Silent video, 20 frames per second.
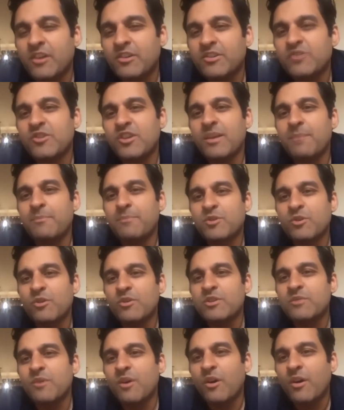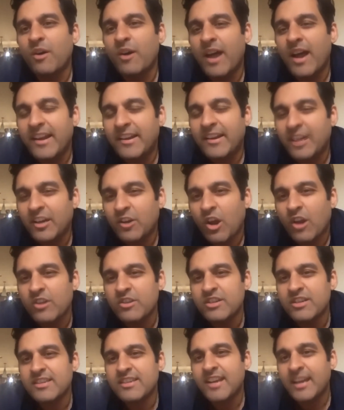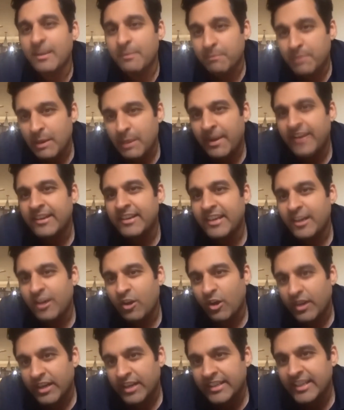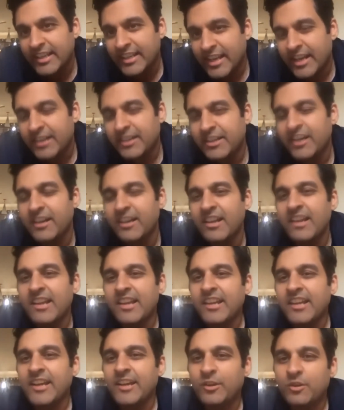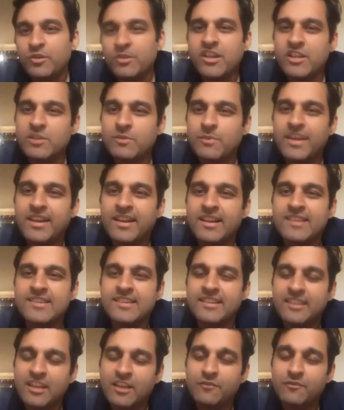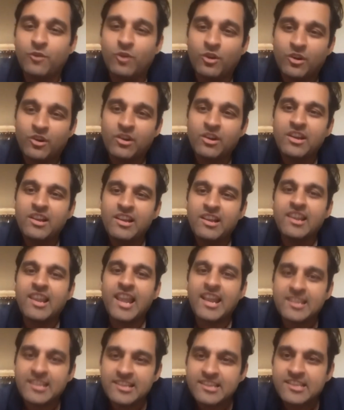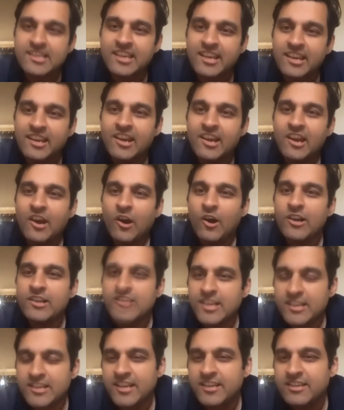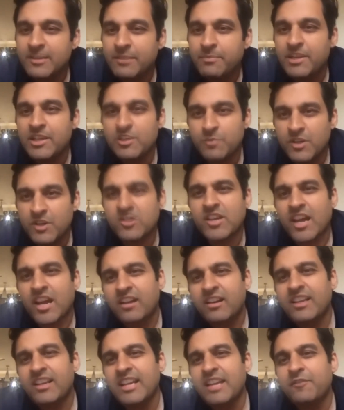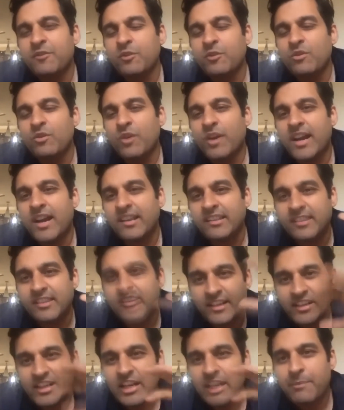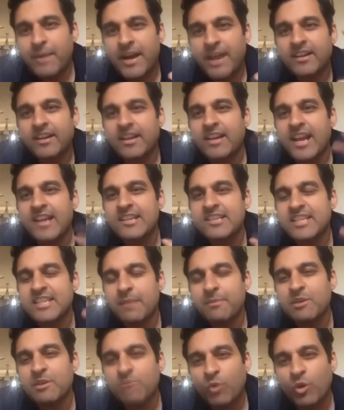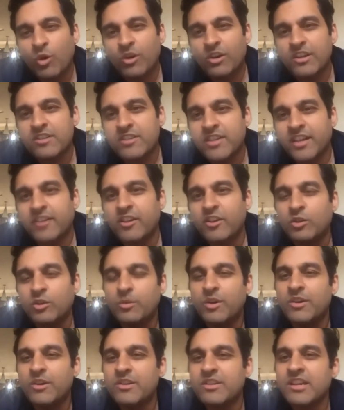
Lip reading: chips and technologies get implemented or integrated into such vehicles, and therefore licensing on such SEPs, which currently, if you look at in the Indian patent landscape, is more restricted towards